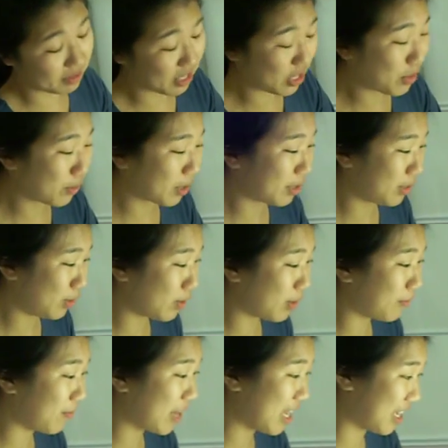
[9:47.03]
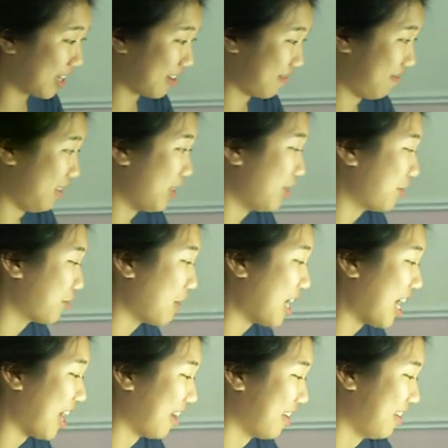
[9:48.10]
you can fake it. You can try
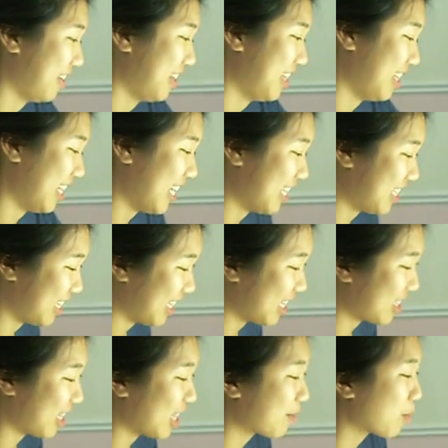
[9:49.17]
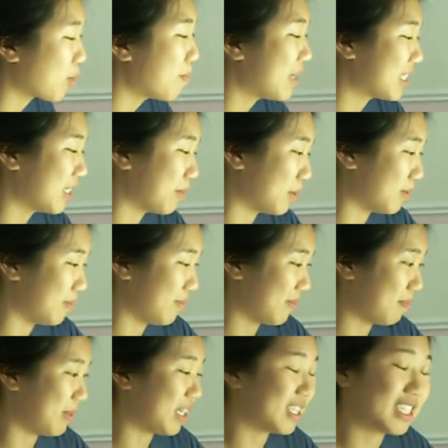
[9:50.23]
it. It's permissible
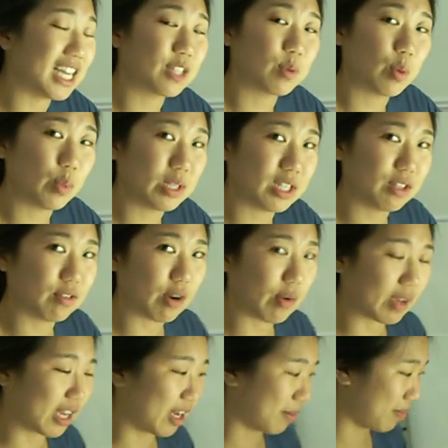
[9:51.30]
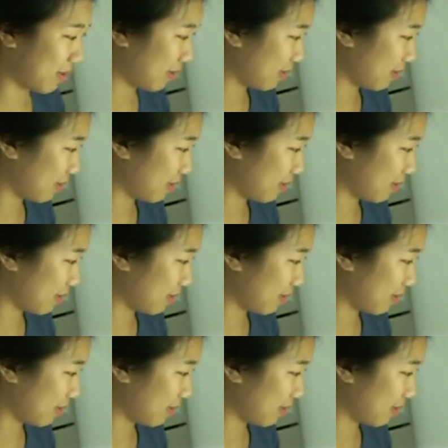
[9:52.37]
because that's what we did growing up.